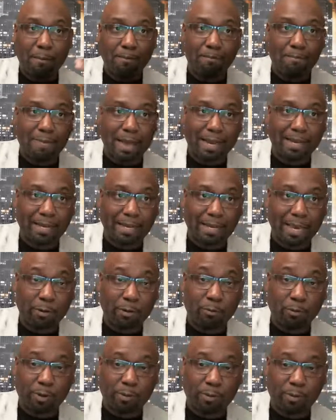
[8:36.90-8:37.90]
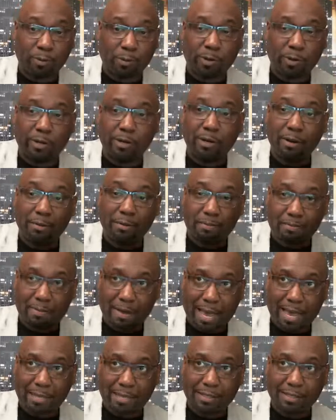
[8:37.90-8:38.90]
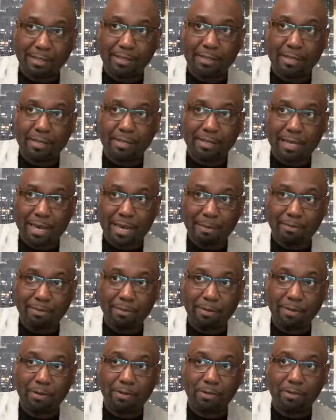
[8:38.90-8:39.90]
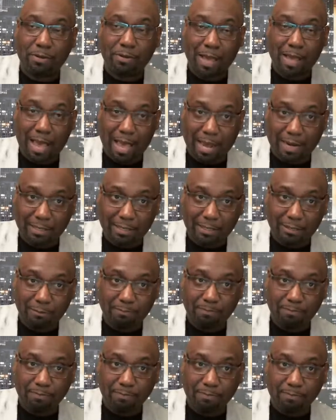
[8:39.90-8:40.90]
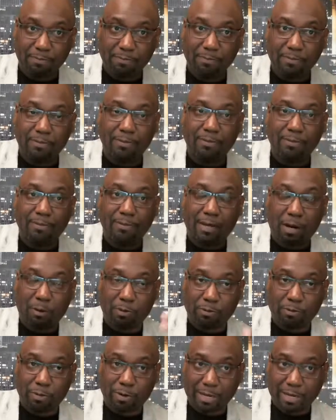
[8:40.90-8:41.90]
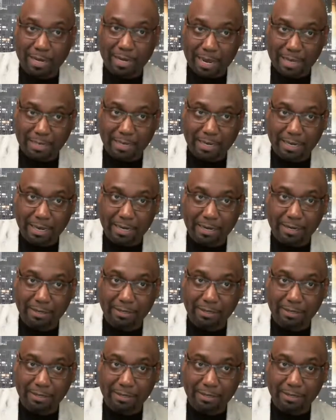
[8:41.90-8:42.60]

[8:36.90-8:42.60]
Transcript: Back again where we were. Past the time to act. Are we running late again?